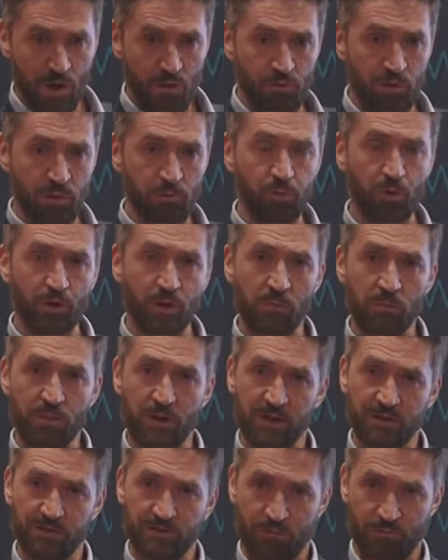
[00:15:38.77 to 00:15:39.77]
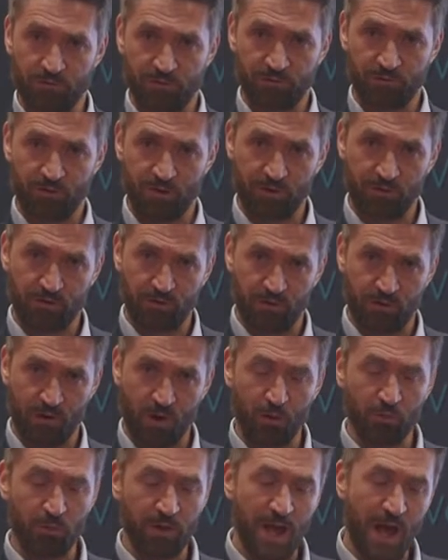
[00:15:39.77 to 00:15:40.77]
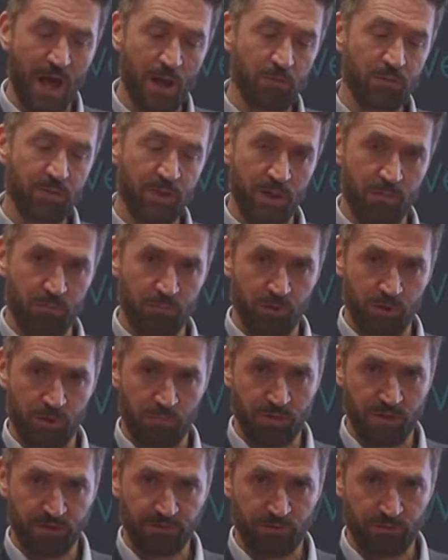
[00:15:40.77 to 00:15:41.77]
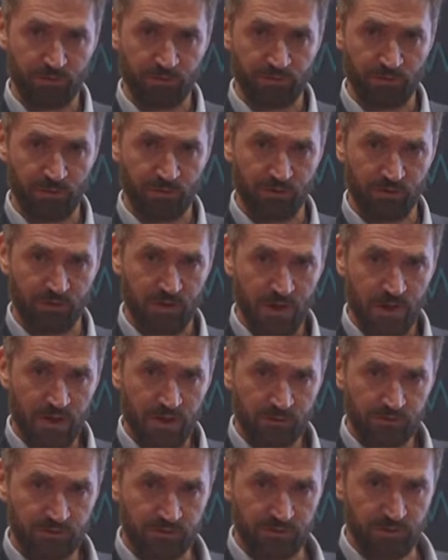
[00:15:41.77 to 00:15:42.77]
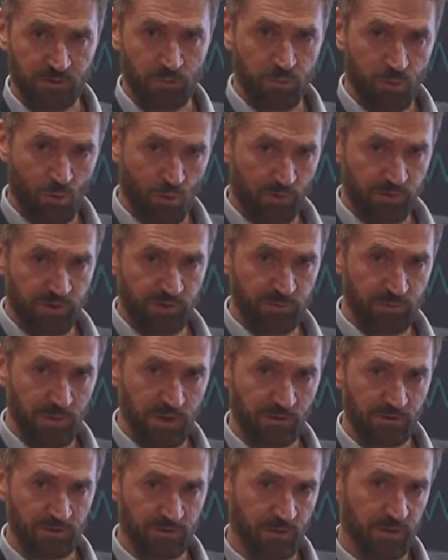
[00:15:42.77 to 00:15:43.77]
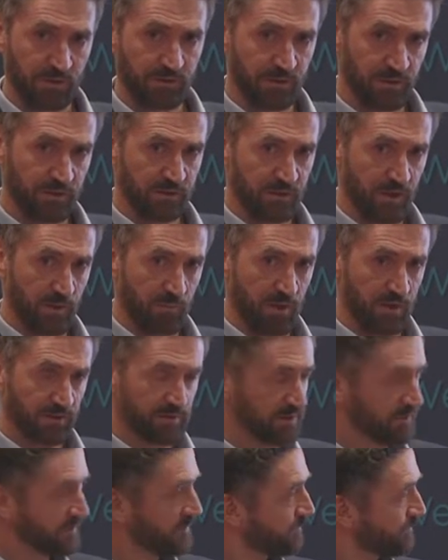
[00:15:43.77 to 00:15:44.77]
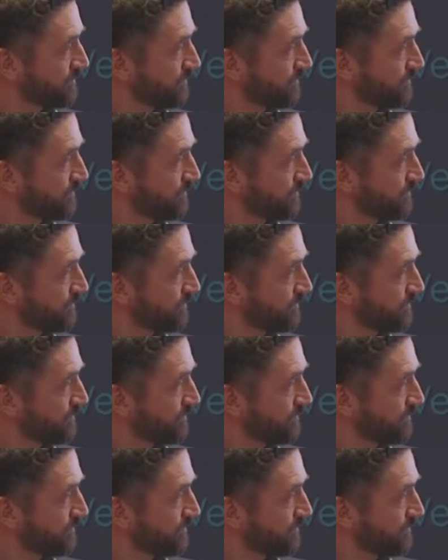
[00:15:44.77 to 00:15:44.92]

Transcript: we put in place infrastructure, or we help them put in place infrastructure to support these patients on a day-to-day basis.